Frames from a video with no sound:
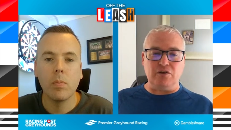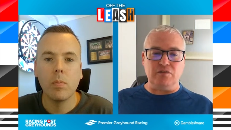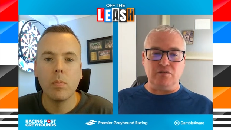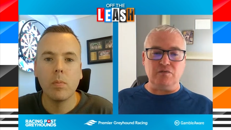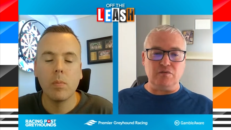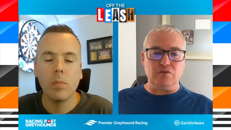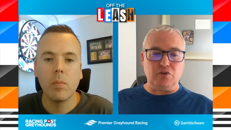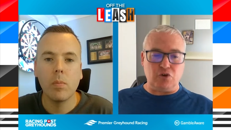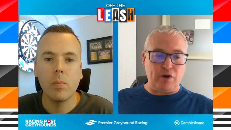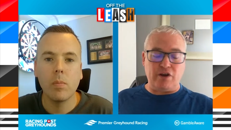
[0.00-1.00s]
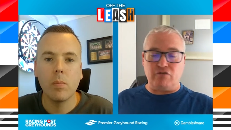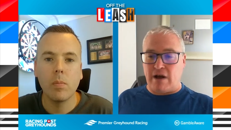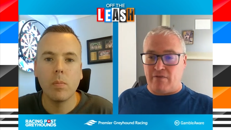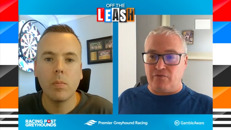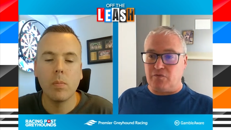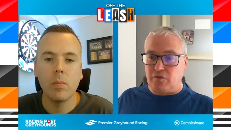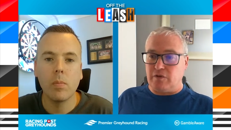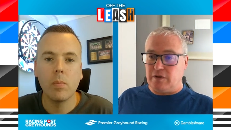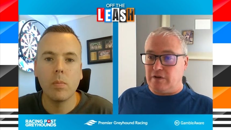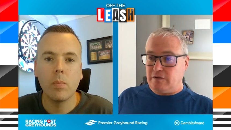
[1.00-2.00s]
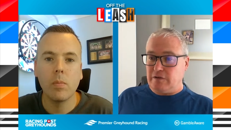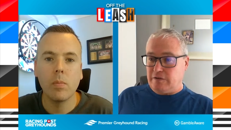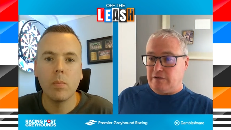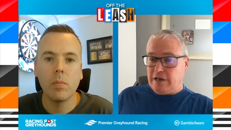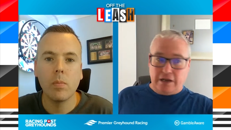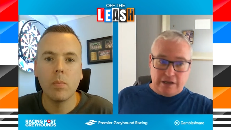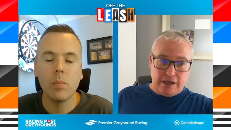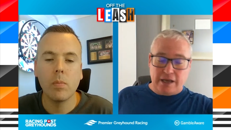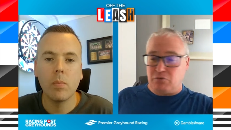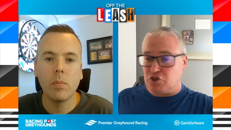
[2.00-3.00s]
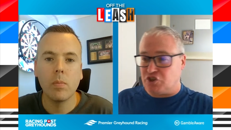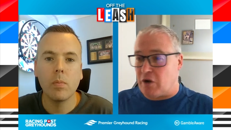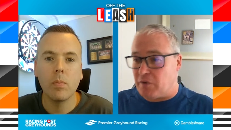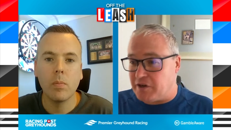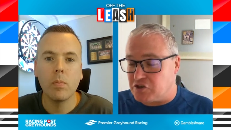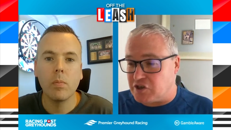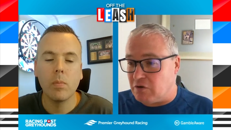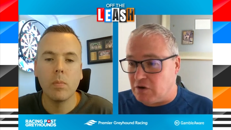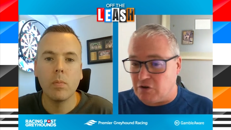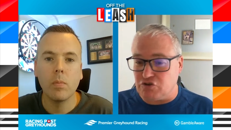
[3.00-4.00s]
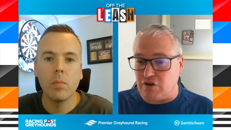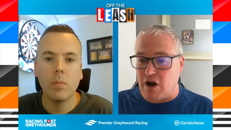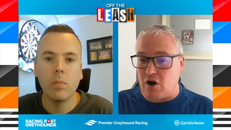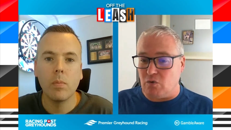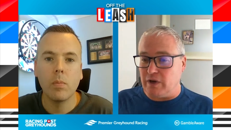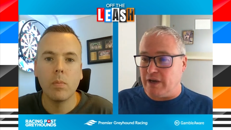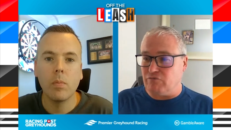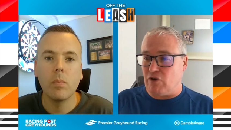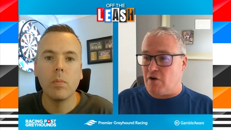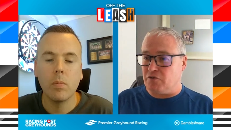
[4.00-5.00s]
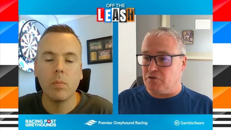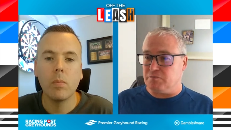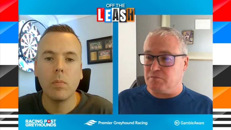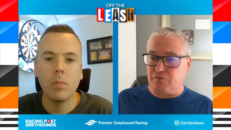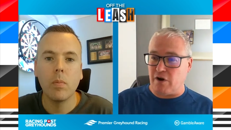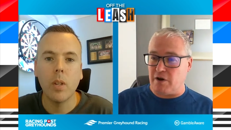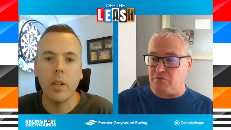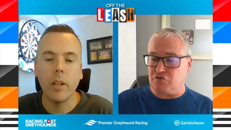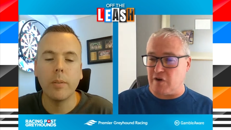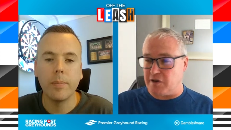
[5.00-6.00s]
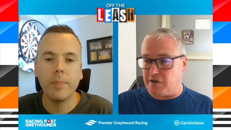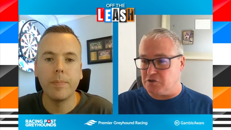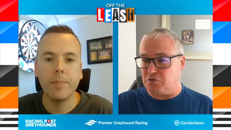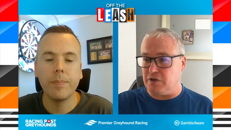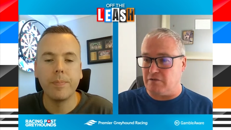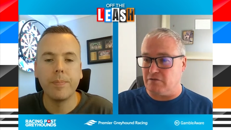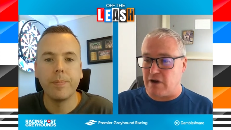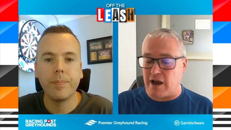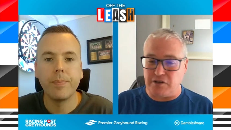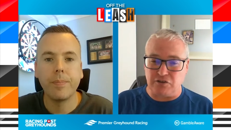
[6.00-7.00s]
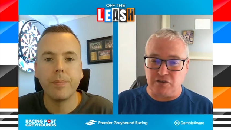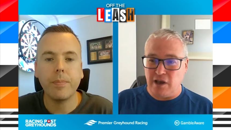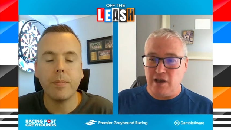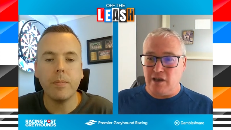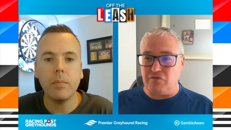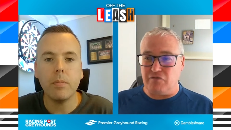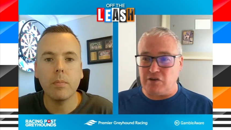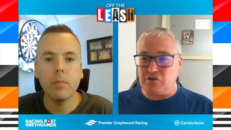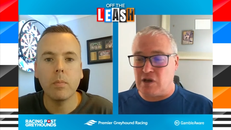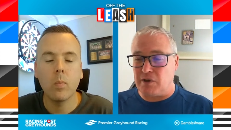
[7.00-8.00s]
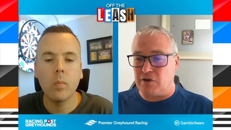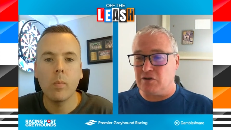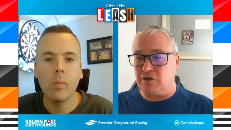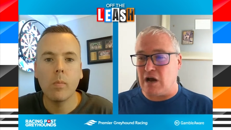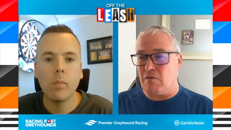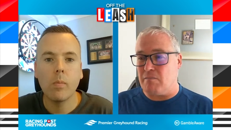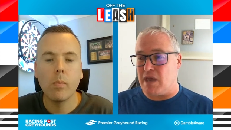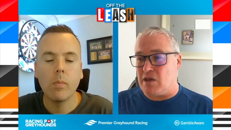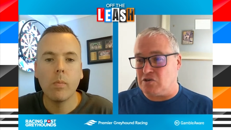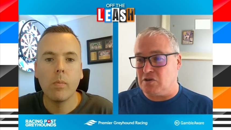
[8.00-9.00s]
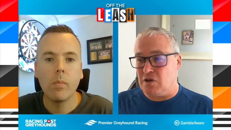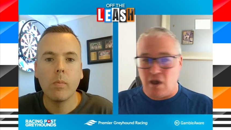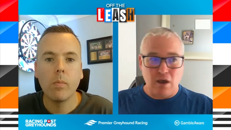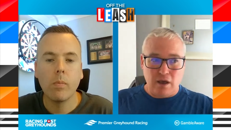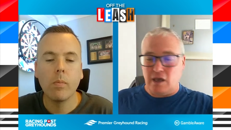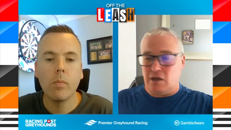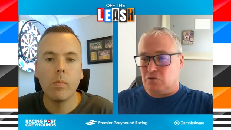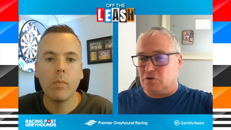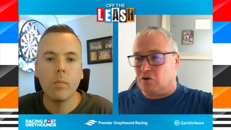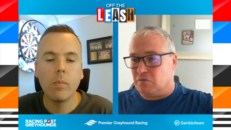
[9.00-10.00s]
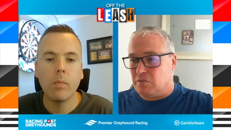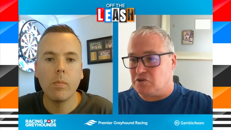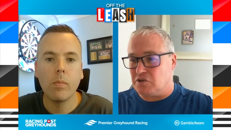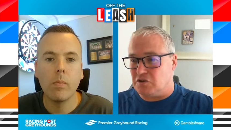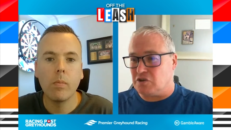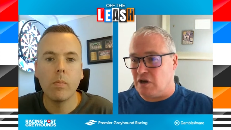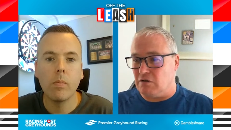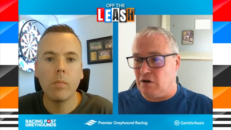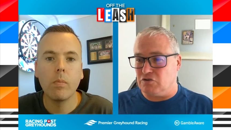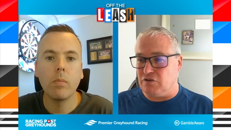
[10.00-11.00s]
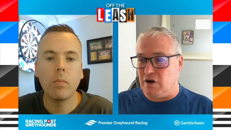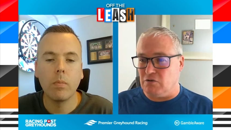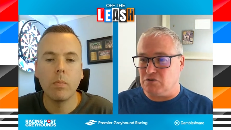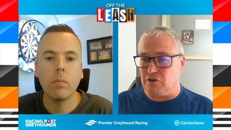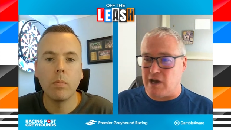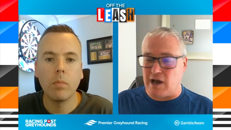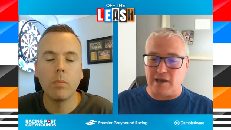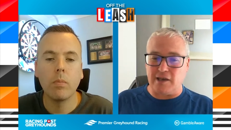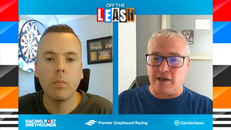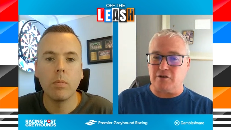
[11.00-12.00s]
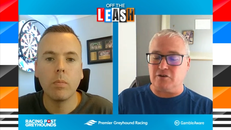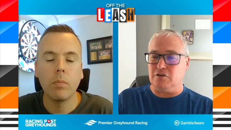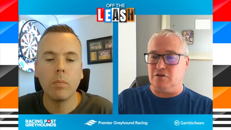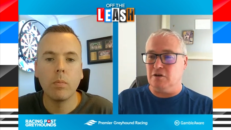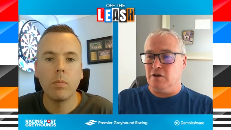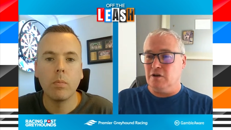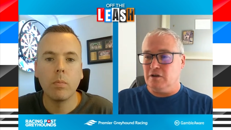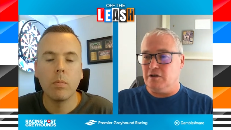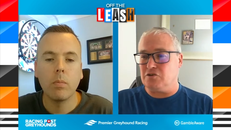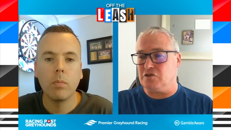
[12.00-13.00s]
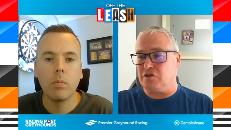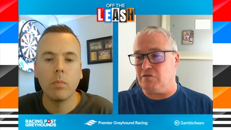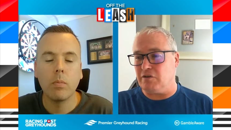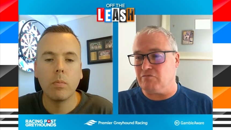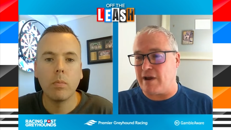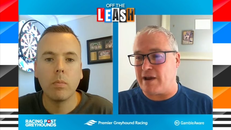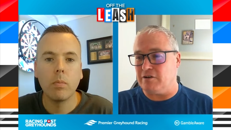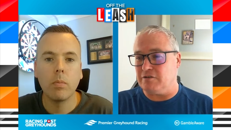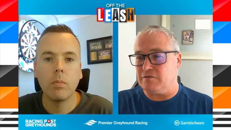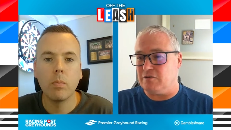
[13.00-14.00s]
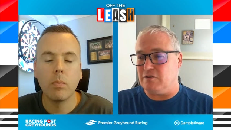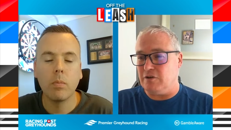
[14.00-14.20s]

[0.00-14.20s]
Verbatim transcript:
Speaker 1: that the quick run he would show it in a solo trial. It, rather than throwing straight into another race, if there's something going to go amiss, it would have gone amiss in the solo trial. So A, he ain't going to necessarily wreck a,